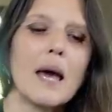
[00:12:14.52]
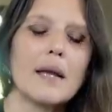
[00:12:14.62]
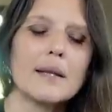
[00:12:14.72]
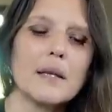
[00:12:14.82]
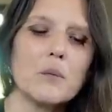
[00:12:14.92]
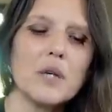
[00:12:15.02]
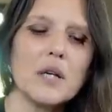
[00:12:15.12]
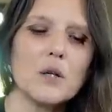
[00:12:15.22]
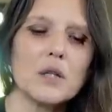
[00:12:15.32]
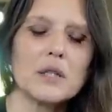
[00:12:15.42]
And then when
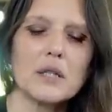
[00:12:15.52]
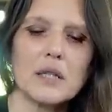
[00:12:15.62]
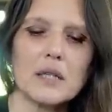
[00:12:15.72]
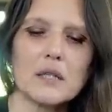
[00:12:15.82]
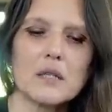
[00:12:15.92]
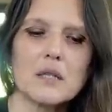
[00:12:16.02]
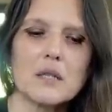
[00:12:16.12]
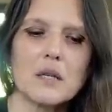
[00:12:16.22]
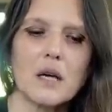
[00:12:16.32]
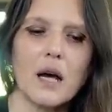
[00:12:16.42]
I look at the
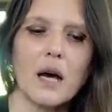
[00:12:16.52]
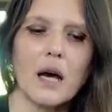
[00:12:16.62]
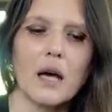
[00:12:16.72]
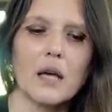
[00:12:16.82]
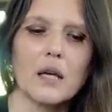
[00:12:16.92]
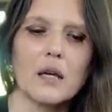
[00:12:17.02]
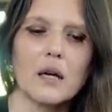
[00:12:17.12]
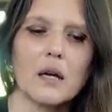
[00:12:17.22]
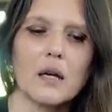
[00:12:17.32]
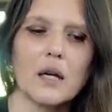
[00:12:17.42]
list, I
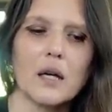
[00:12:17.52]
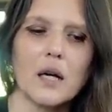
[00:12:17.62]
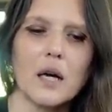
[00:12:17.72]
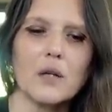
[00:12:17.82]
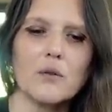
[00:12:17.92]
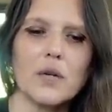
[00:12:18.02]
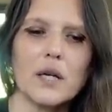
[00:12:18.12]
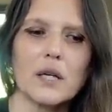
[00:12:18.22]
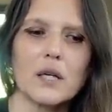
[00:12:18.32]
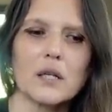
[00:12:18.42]
kind of
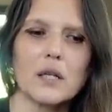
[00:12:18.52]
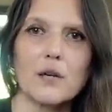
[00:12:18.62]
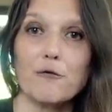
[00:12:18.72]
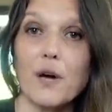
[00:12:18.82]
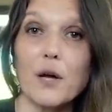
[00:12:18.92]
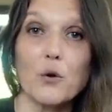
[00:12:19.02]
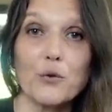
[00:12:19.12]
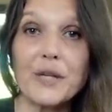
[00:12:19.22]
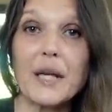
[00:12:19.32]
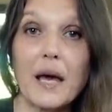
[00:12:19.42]
like, if I
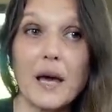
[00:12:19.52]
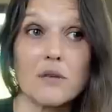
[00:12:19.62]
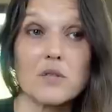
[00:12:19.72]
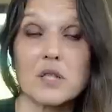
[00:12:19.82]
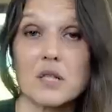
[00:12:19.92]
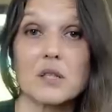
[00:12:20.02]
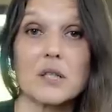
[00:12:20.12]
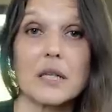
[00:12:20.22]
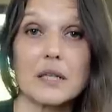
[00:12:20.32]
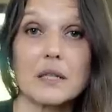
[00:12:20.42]
already have
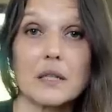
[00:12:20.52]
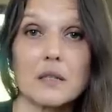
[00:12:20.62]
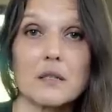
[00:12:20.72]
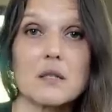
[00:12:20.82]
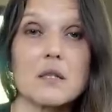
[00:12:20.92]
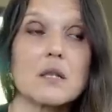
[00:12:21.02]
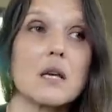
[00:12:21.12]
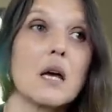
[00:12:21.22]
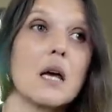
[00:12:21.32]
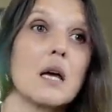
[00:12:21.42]
certain ideas
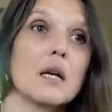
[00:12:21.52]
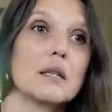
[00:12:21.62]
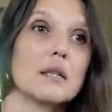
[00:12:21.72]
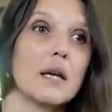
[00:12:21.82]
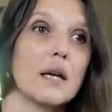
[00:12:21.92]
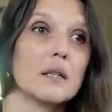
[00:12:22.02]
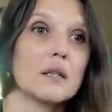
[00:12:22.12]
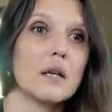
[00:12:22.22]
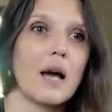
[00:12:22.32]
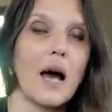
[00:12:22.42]

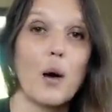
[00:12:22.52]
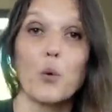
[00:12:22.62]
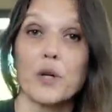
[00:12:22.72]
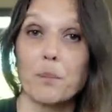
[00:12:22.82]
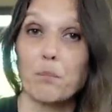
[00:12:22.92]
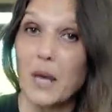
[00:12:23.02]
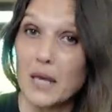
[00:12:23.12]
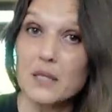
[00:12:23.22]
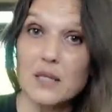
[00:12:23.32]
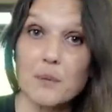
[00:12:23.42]
that I want to
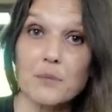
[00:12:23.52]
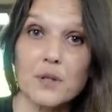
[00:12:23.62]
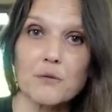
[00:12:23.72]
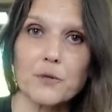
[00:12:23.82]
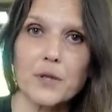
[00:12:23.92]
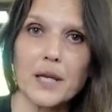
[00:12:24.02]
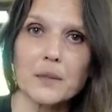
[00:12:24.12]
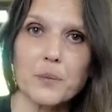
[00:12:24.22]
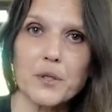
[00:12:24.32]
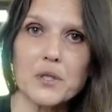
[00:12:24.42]
make something for
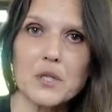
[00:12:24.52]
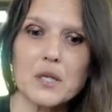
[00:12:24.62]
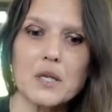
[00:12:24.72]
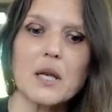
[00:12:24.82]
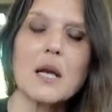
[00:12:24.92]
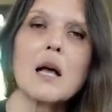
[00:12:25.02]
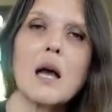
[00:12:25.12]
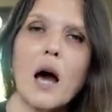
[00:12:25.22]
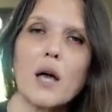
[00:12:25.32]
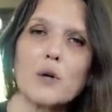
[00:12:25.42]
that person,
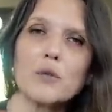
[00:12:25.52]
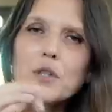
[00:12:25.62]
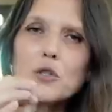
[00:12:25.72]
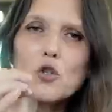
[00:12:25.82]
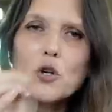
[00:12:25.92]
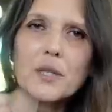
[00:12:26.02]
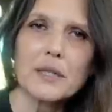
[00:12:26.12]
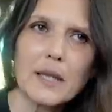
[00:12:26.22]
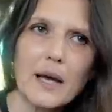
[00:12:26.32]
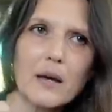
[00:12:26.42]
I already jot
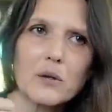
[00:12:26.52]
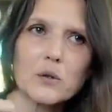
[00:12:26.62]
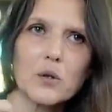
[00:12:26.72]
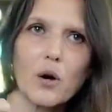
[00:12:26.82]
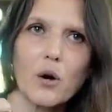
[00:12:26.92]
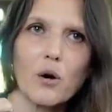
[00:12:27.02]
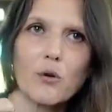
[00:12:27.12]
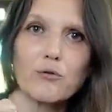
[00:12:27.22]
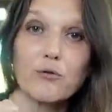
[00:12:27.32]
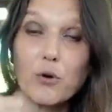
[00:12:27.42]
it down
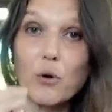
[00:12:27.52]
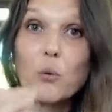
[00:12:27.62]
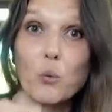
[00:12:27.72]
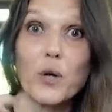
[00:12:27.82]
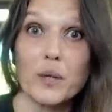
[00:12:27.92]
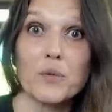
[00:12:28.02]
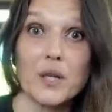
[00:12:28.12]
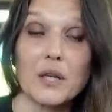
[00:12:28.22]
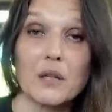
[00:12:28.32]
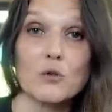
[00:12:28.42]
of what I'm
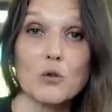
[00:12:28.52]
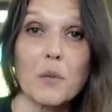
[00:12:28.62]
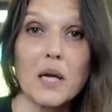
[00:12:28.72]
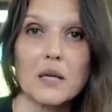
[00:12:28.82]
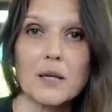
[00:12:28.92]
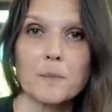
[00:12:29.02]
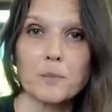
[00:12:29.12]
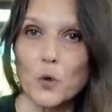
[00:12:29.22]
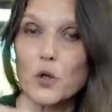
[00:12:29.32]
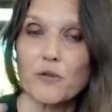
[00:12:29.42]
thinking to make
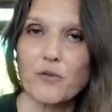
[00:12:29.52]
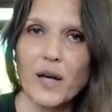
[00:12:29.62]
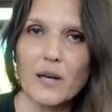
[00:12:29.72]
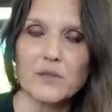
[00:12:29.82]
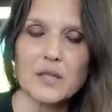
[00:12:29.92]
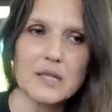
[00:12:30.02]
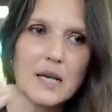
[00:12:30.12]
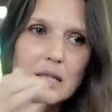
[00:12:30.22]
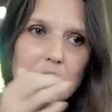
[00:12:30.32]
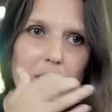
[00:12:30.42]
or if I have
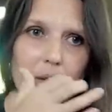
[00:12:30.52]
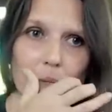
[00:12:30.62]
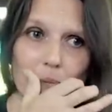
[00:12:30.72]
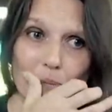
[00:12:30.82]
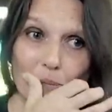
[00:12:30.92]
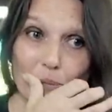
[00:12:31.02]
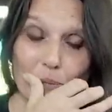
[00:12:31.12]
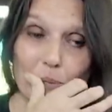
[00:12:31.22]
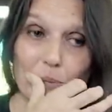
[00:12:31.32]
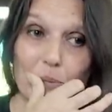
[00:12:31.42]
decided.
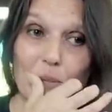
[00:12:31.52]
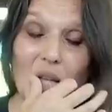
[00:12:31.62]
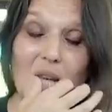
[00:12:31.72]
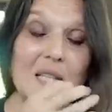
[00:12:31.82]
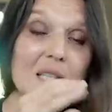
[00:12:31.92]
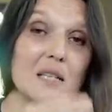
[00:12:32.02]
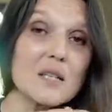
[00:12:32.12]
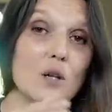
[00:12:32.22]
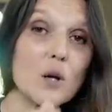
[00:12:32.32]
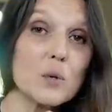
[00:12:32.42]
And it
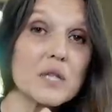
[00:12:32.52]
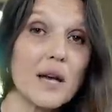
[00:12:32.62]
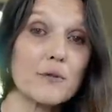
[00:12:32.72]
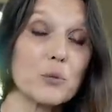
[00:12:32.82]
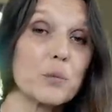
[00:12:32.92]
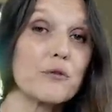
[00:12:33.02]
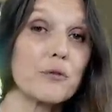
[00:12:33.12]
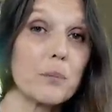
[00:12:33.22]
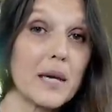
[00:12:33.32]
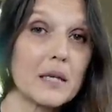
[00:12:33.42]
doesn't always have to be
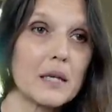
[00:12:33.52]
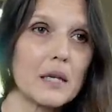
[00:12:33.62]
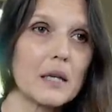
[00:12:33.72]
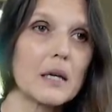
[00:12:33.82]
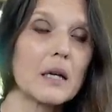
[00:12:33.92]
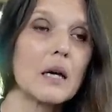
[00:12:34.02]
for making.